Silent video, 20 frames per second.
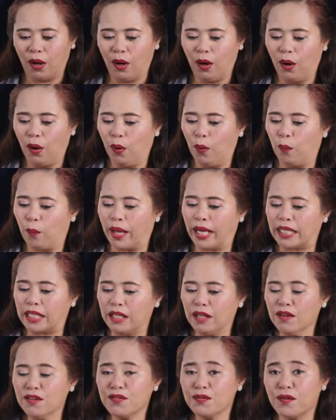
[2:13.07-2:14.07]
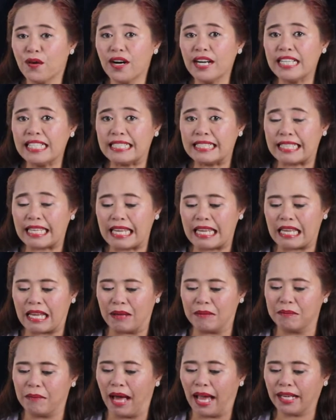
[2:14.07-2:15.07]
When you first see a
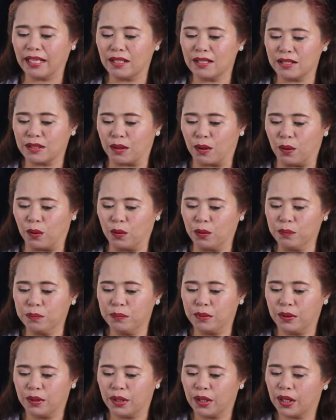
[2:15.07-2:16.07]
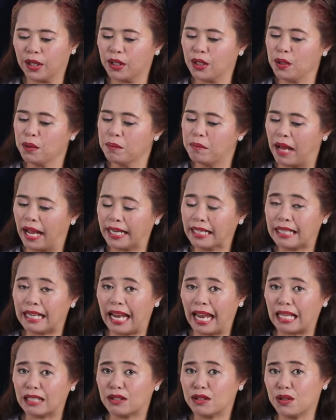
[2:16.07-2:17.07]
microscope, you might
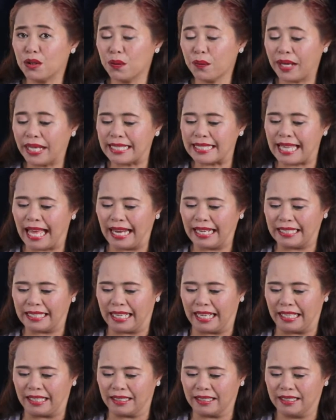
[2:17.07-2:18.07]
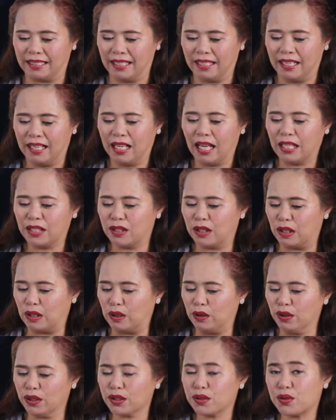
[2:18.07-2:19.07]
get too excited to
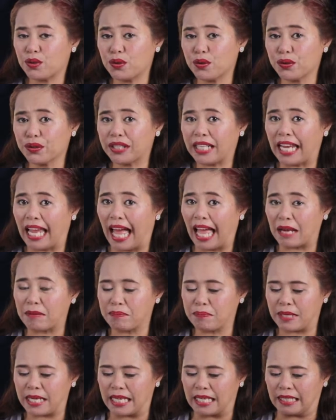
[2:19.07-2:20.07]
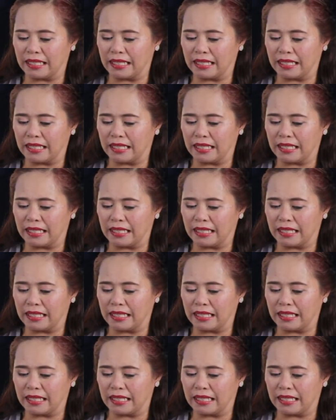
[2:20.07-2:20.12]
look through the eyepiece.